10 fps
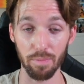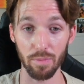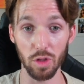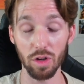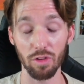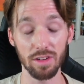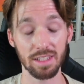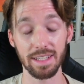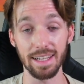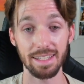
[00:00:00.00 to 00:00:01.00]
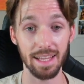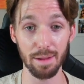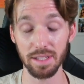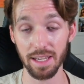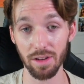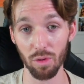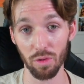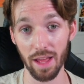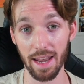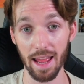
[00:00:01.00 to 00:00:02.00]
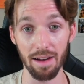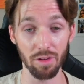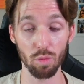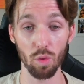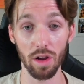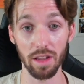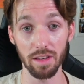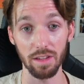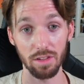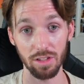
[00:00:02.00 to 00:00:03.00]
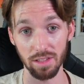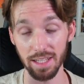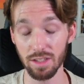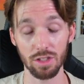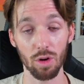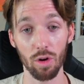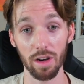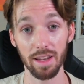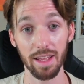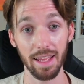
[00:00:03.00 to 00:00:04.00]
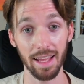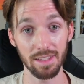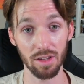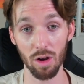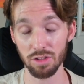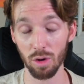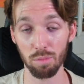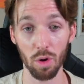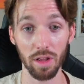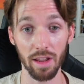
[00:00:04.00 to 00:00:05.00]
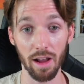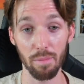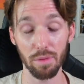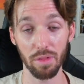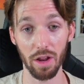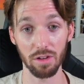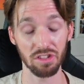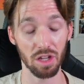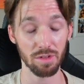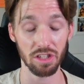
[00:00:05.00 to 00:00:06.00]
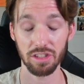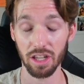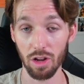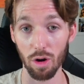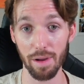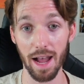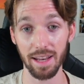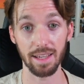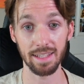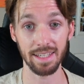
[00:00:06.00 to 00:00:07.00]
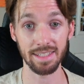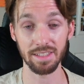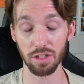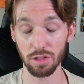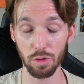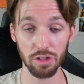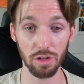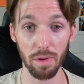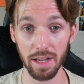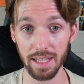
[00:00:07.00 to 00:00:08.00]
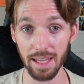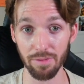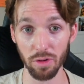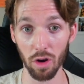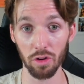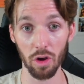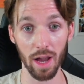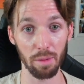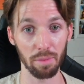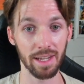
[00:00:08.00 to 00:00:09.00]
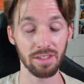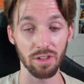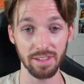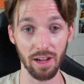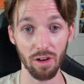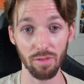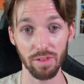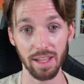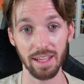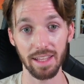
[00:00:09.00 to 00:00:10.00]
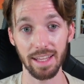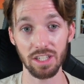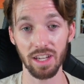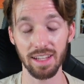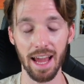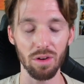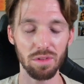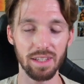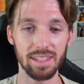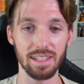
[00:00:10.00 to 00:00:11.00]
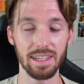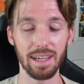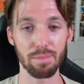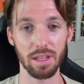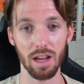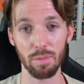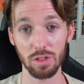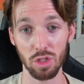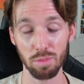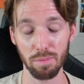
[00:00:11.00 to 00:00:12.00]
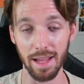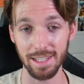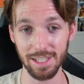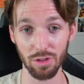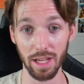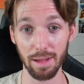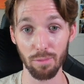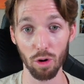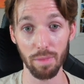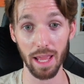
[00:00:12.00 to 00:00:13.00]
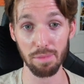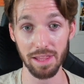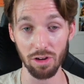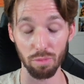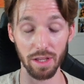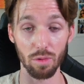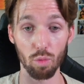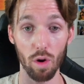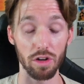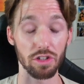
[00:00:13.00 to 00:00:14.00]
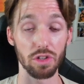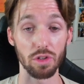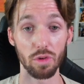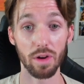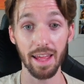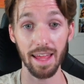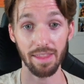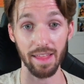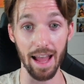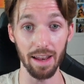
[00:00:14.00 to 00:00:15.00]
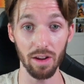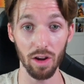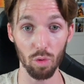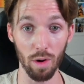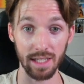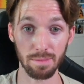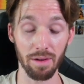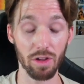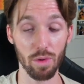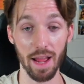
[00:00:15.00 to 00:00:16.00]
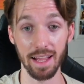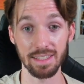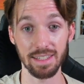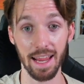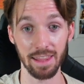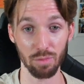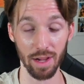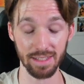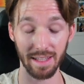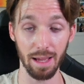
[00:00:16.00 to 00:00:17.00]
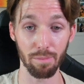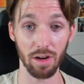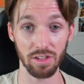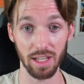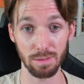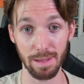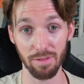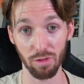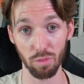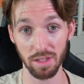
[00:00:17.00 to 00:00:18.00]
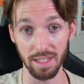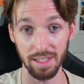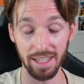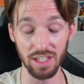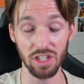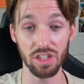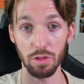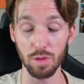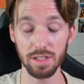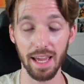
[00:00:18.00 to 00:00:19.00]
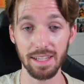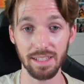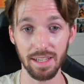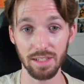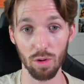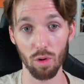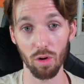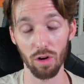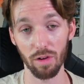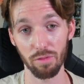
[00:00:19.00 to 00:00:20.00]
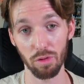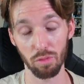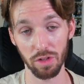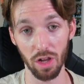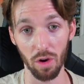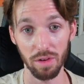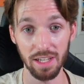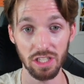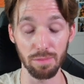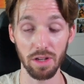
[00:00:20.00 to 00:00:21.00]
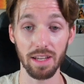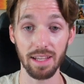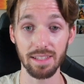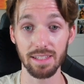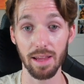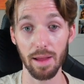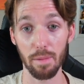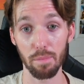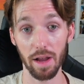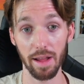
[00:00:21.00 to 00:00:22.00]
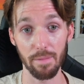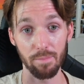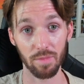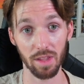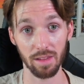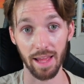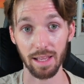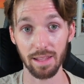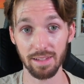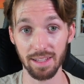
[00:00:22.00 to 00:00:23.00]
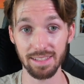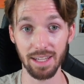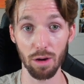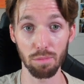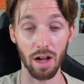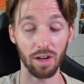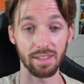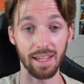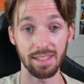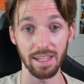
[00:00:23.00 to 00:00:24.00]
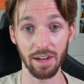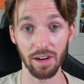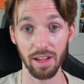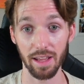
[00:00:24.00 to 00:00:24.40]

universally accepted or that everyone leans toward. It's also broken up. There's so much to know about it. It's easy to lose your money if you don't know how to protect yourself. It's just, I don't really see it becoming super mainstream, or maybe there will be one or two that rise above the rest, and the rest of them are just maybe for really niche use cases or for, niche communities. But like DCL Blogger says here,